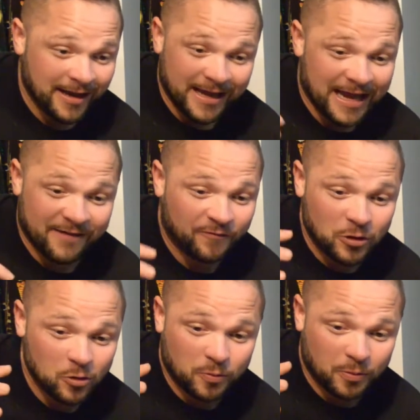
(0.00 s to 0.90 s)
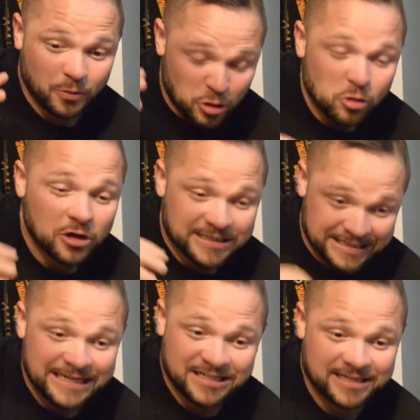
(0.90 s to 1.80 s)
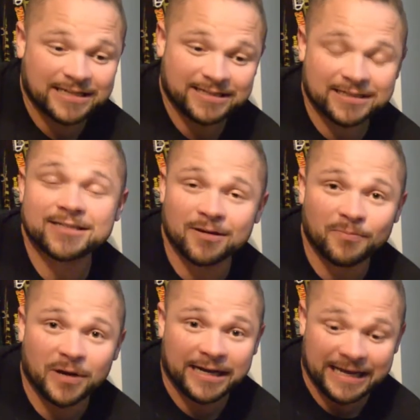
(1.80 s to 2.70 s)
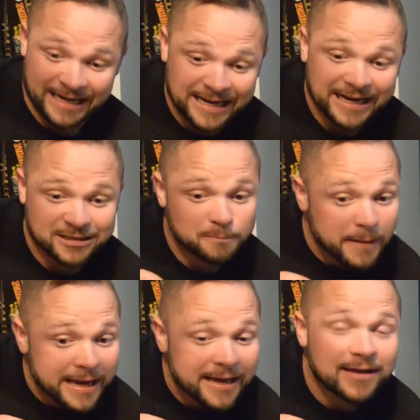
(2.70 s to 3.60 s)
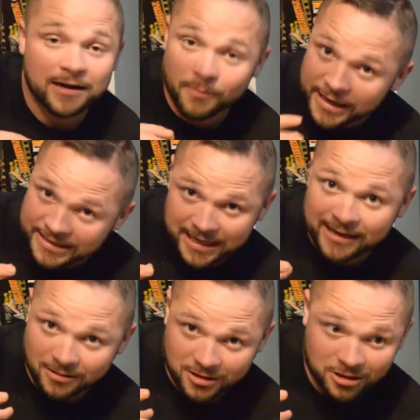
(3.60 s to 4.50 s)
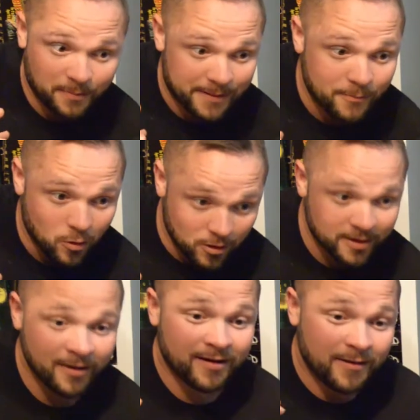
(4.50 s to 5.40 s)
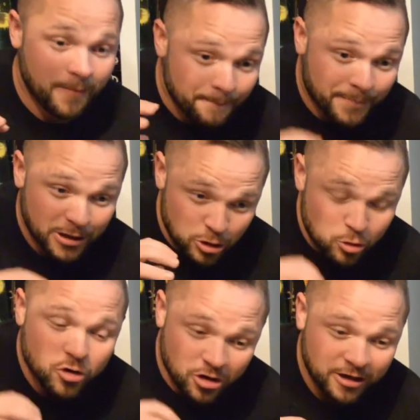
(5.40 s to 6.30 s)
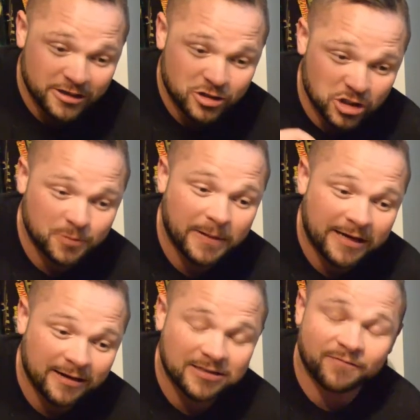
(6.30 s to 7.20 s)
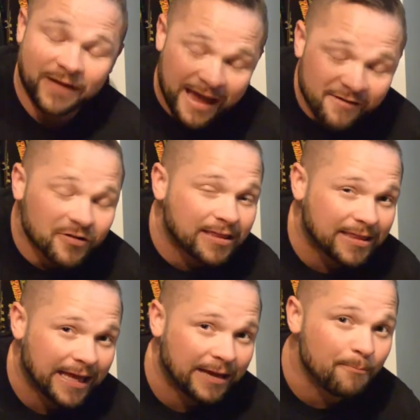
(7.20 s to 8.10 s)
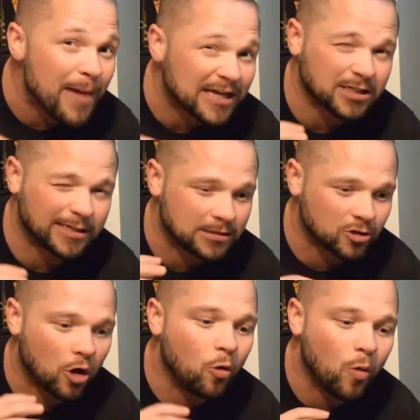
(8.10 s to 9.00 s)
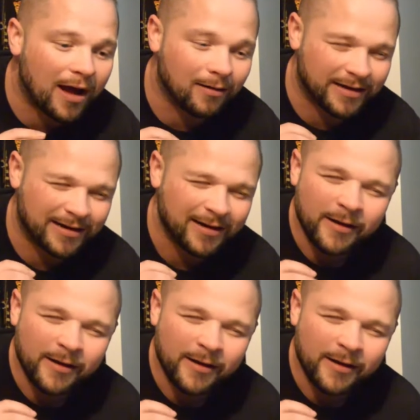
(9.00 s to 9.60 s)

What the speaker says: if you could teach this to somebody, and it is big and it might take a little bit more, but you could, just because of everything meshing so well and